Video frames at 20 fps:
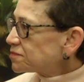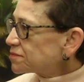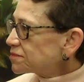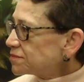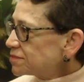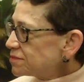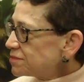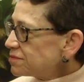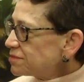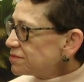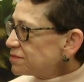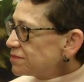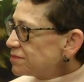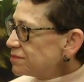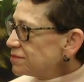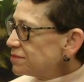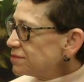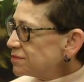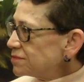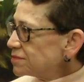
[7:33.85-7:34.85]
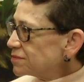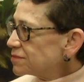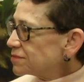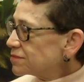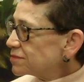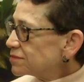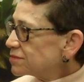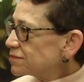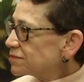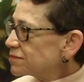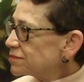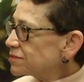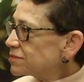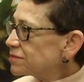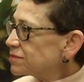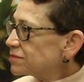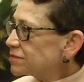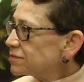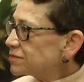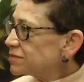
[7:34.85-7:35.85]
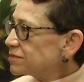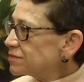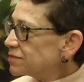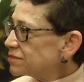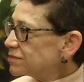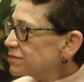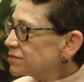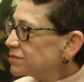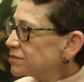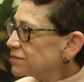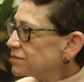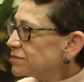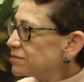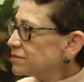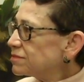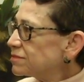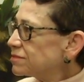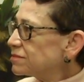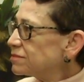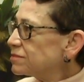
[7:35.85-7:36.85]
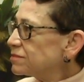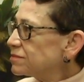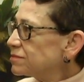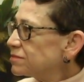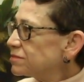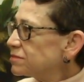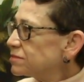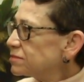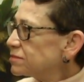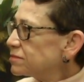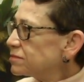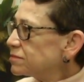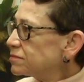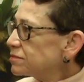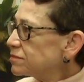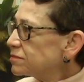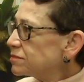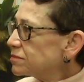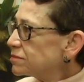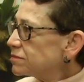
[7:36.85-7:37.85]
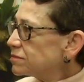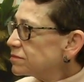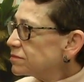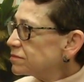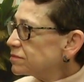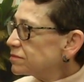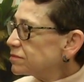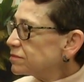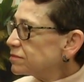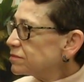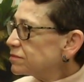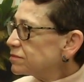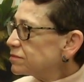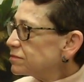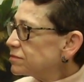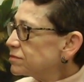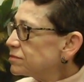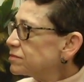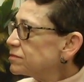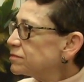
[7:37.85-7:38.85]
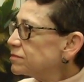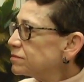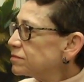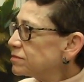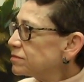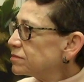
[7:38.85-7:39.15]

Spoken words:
No words are spoken by the person on screen.